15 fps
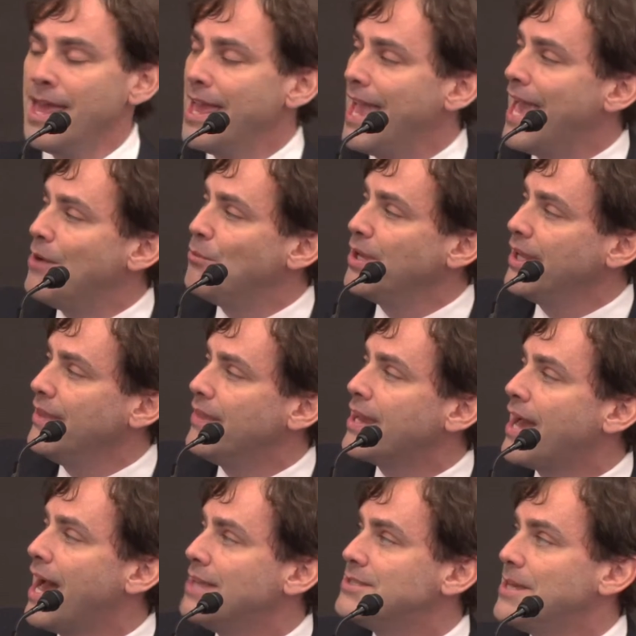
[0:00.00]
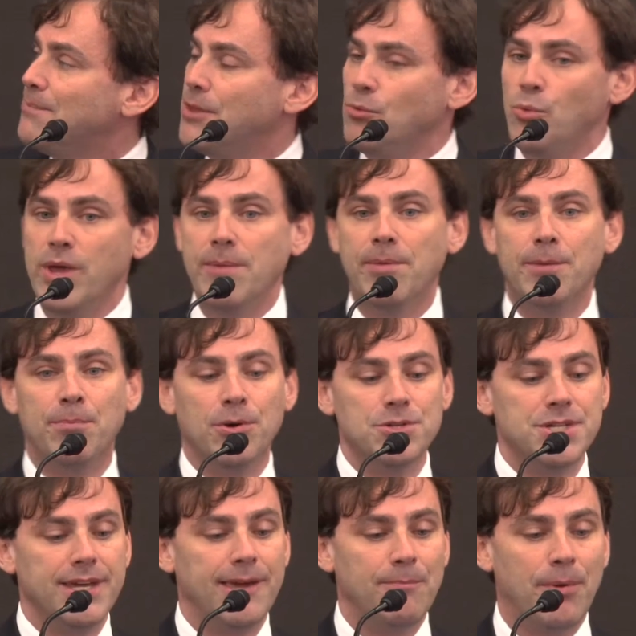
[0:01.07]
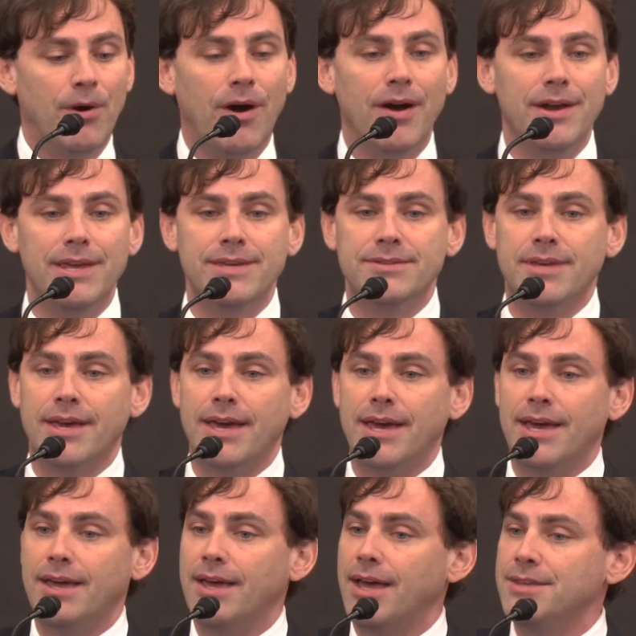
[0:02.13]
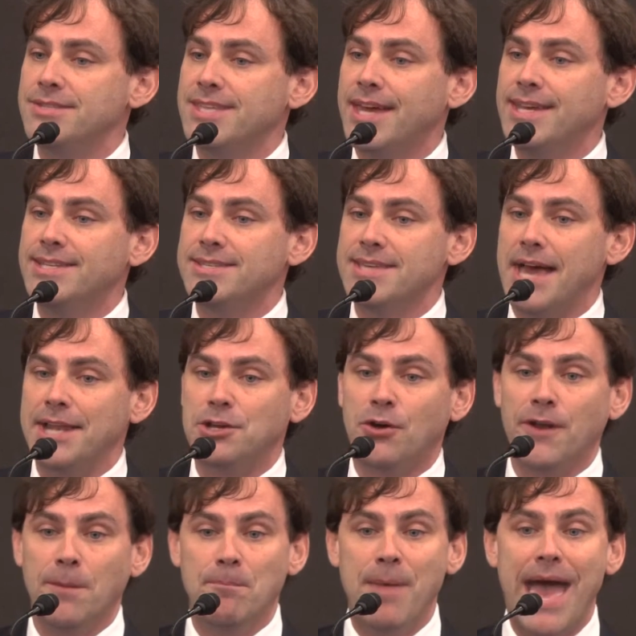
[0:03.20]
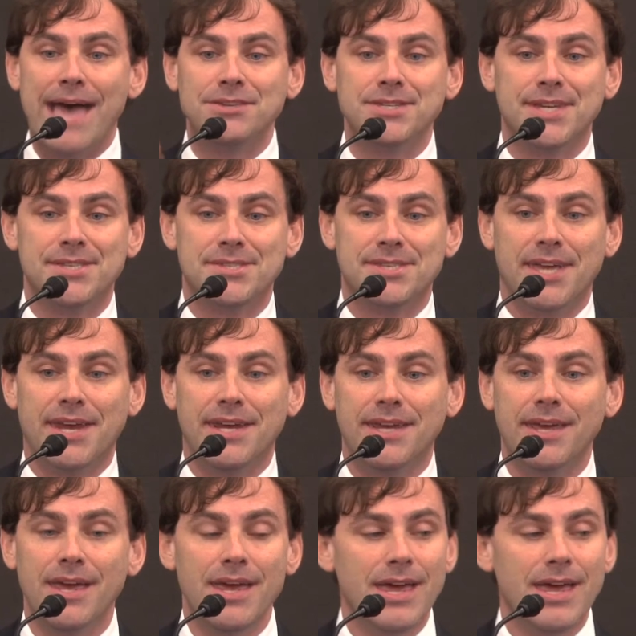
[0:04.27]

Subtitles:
And really the concept that we've been pushing in part is a study design called a basket study.